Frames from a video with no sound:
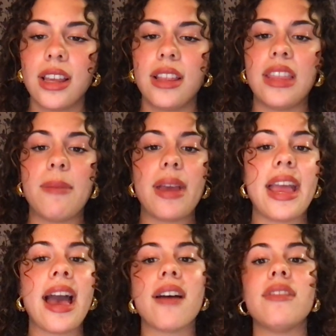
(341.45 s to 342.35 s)
They may
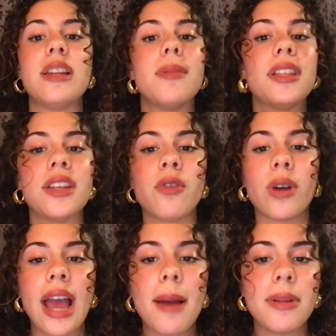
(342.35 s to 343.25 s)
have limited
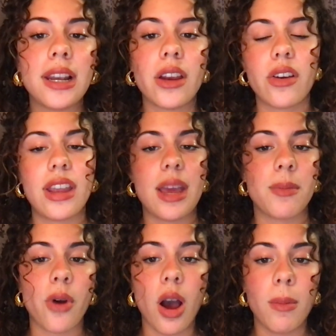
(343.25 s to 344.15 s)
vocabulary and
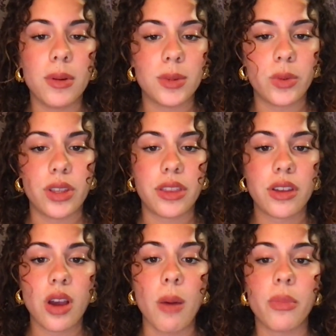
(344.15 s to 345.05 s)
problems with
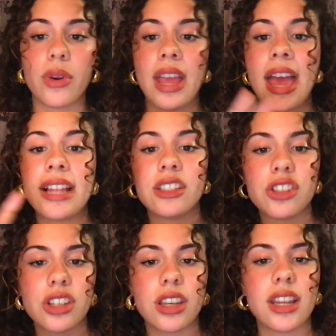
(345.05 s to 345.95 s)

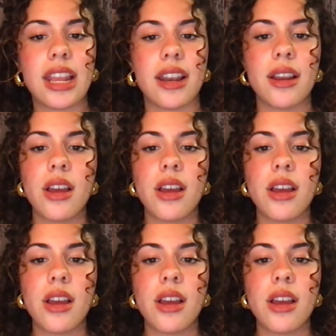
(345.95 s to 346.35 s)
comprehension and